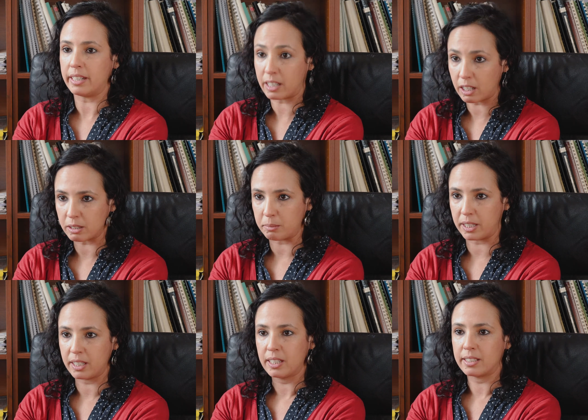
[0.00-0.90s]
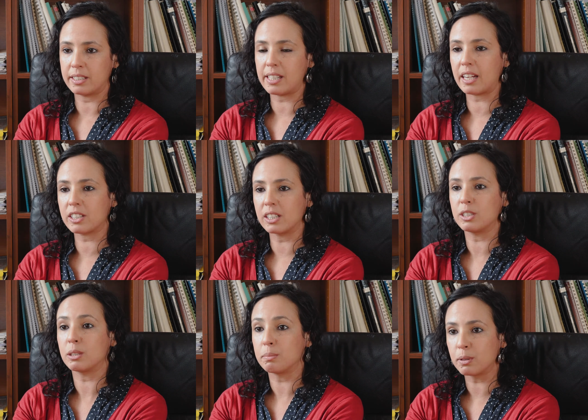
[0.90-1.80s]
economy that actually
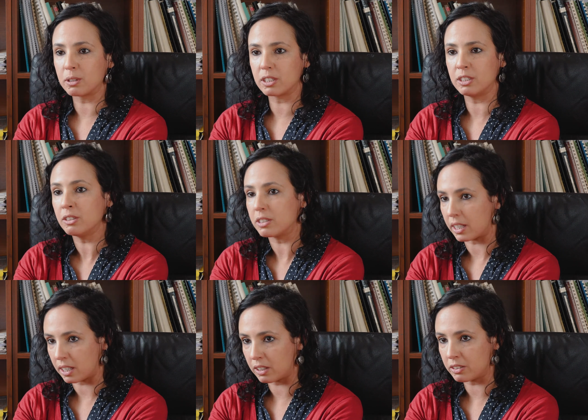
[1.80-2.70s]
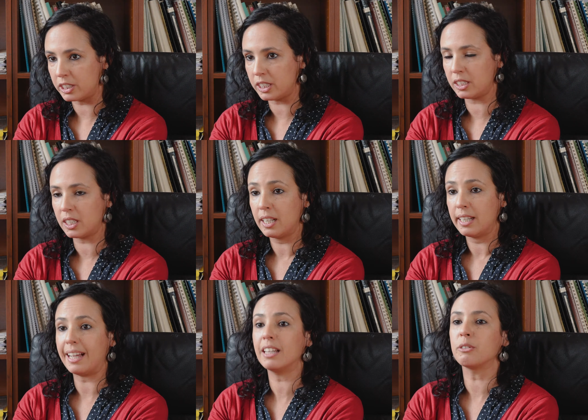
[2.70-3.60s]
support new technologies
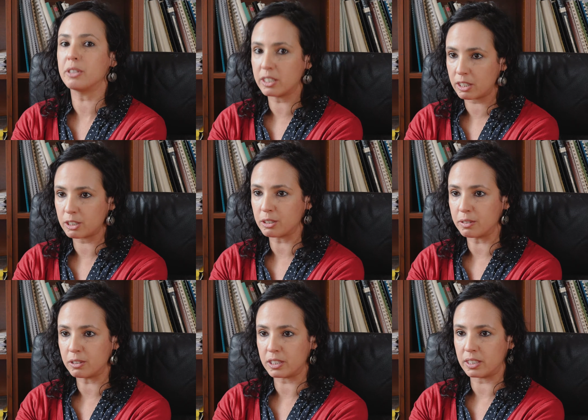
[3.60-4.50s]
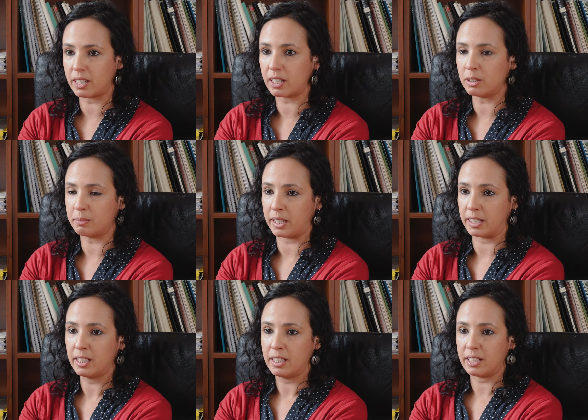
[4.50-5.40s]
and research, of course, in that
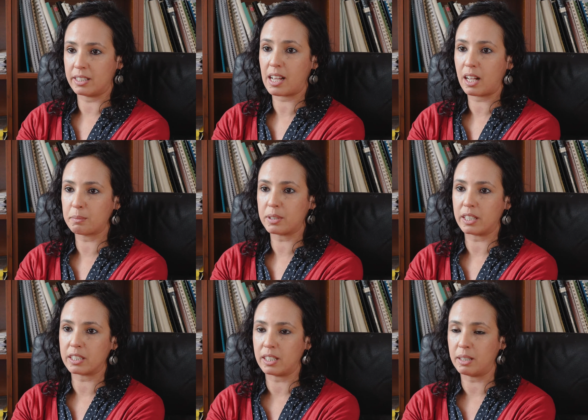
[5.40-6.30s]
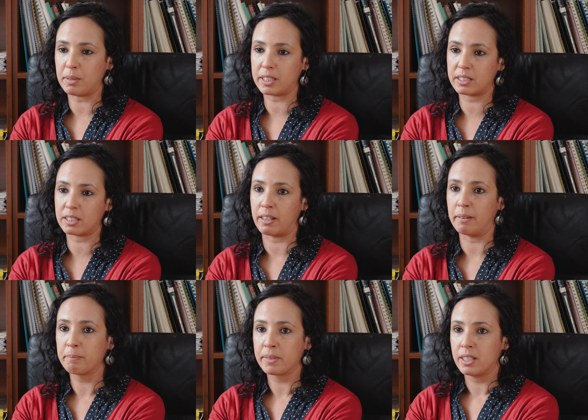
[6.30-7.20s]
domain that helps actually makes
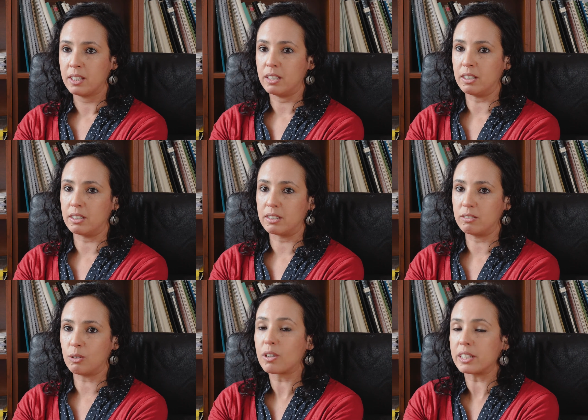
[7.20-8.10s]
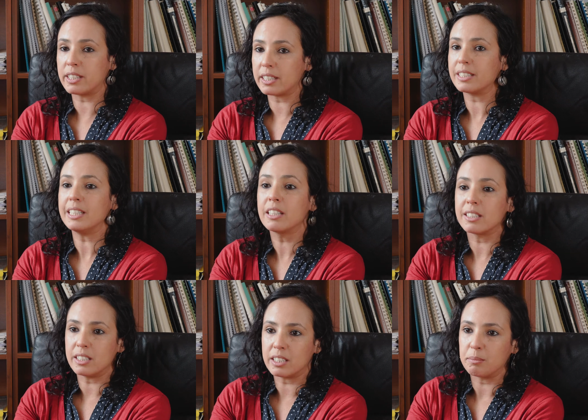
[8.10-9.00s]
uh, uh, or adjust
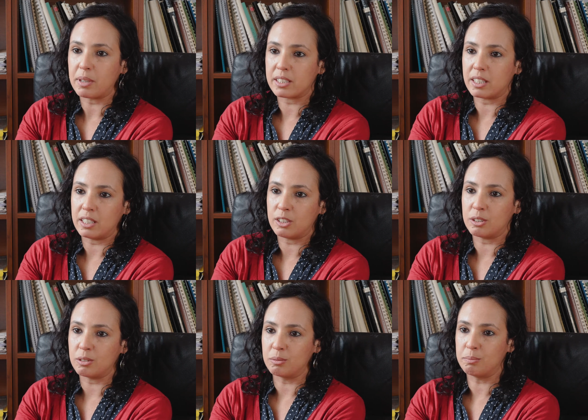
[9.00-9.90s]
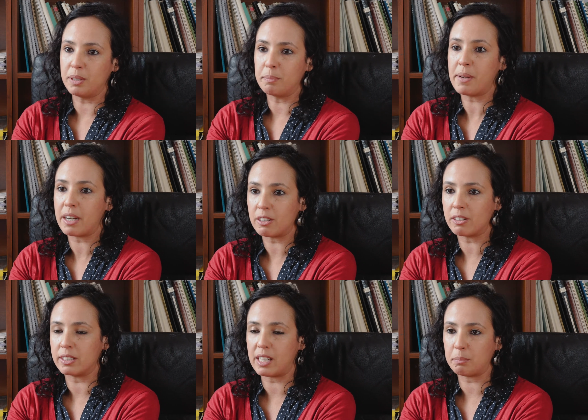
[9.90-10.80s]
ecosystem actually to be better
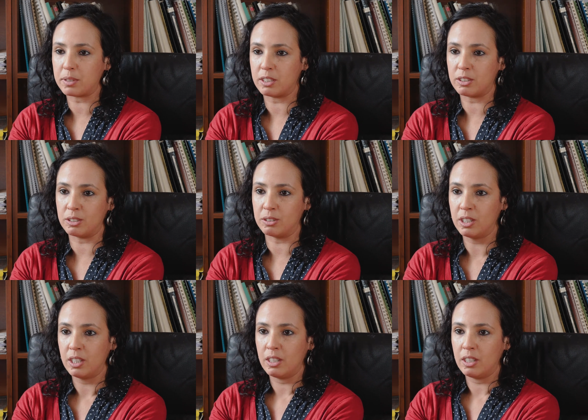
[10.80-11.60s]
adapted to